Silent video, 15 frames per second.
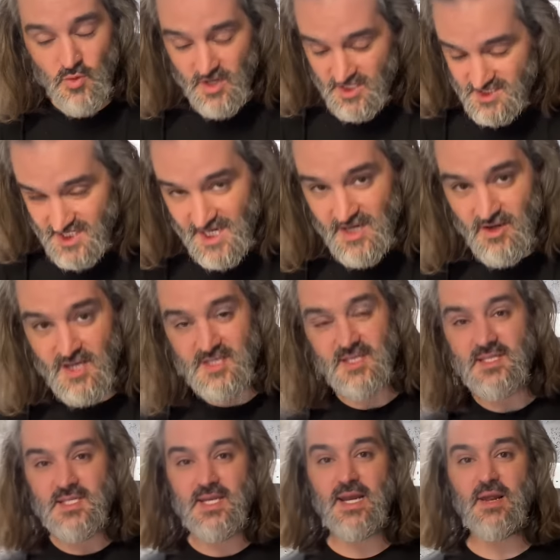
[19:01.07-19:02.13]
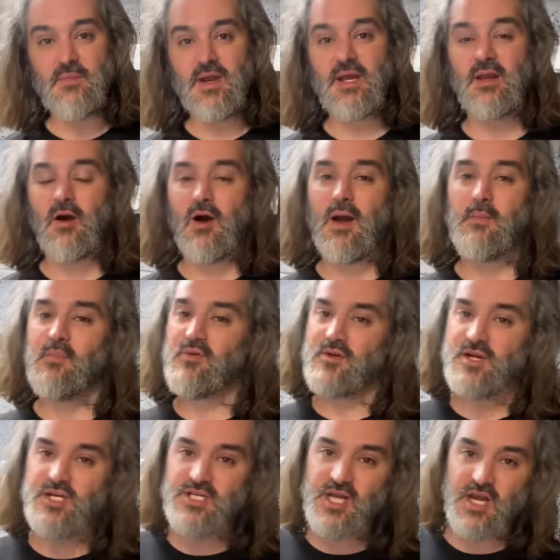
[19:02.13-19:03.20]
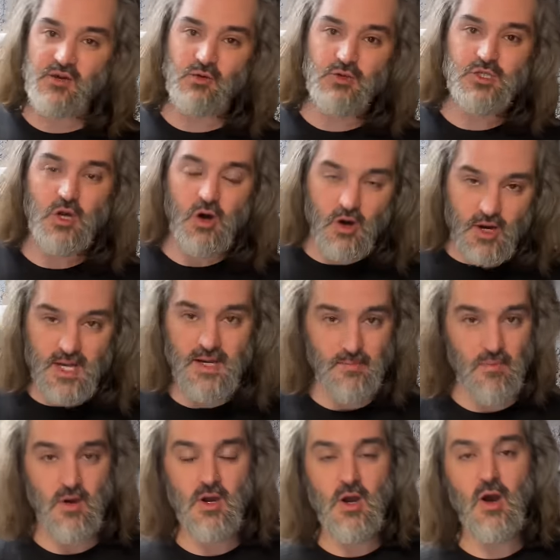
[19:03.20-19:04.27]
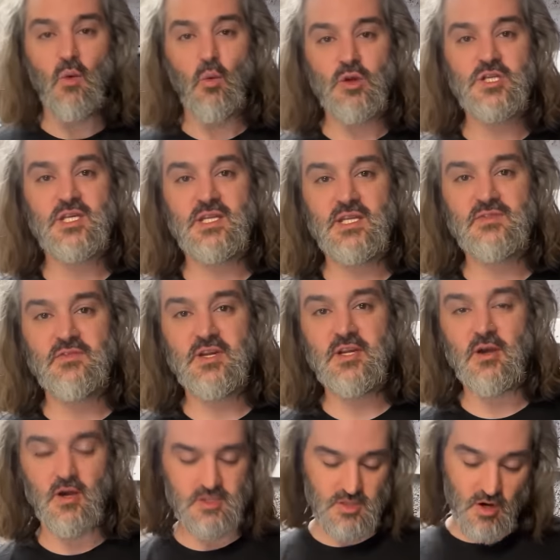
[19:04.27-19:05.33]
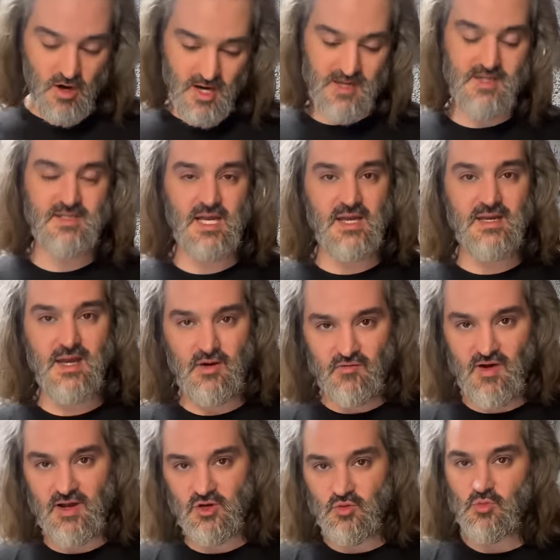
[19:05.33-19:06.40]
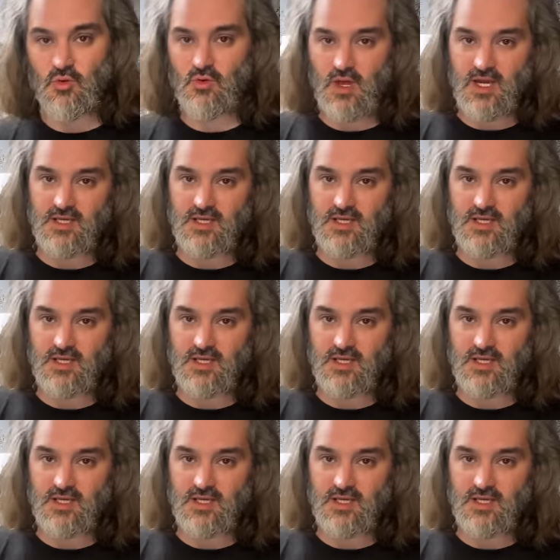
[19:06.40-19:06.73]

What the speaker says: I say it, I sincerely mean it. I appreciate your time watching these videos. I understand how valuable that